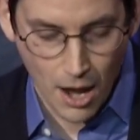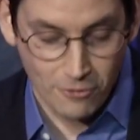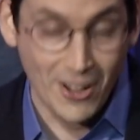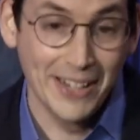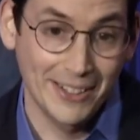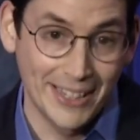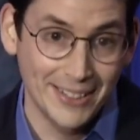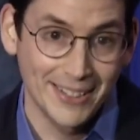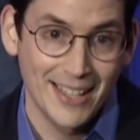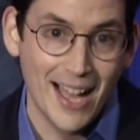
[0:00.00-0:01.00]

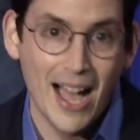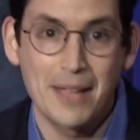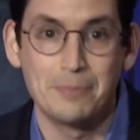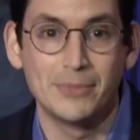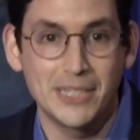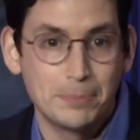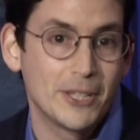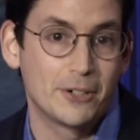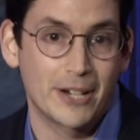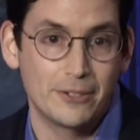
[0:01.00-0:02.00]
Finally, I'm
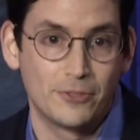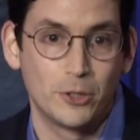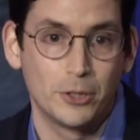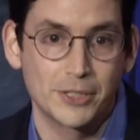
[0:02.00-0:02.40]
deeply grateful